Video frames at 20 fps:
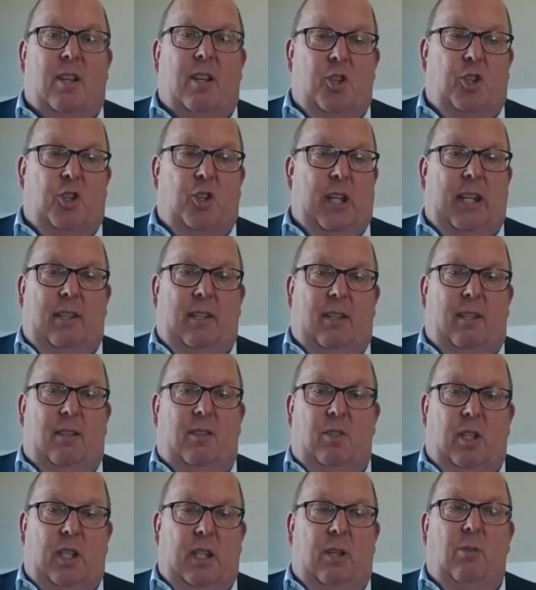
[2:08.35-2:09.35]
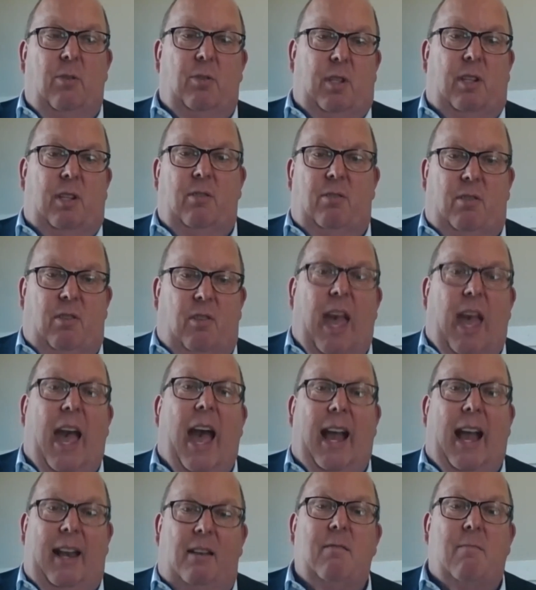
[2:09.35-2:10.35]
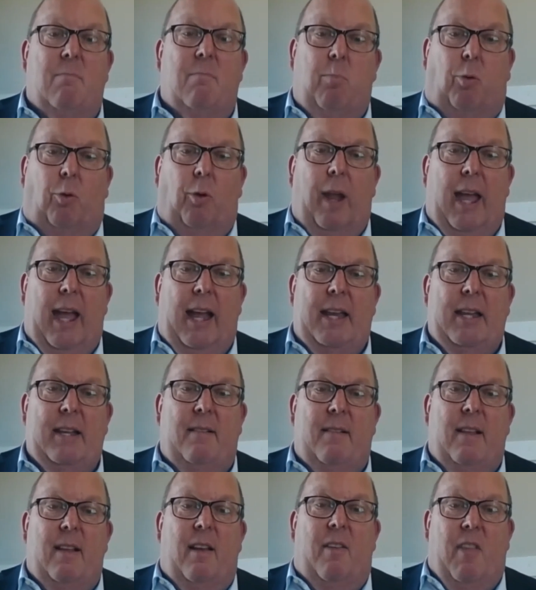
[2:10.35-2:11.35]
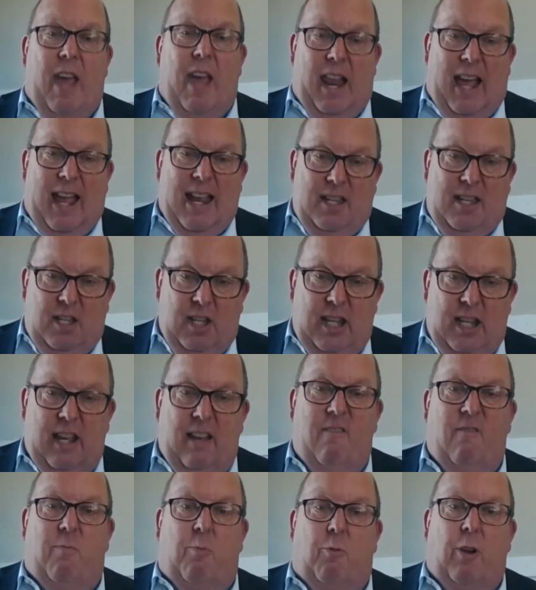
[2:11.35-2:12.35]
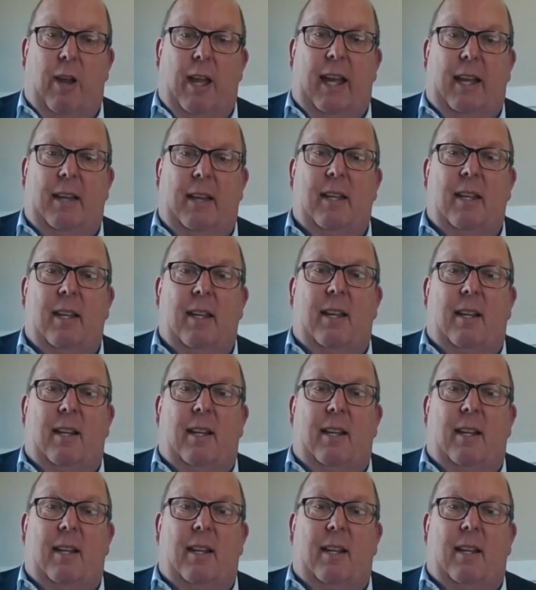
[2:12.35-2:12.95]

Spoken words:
Jesus uses that bread, that idea of bread,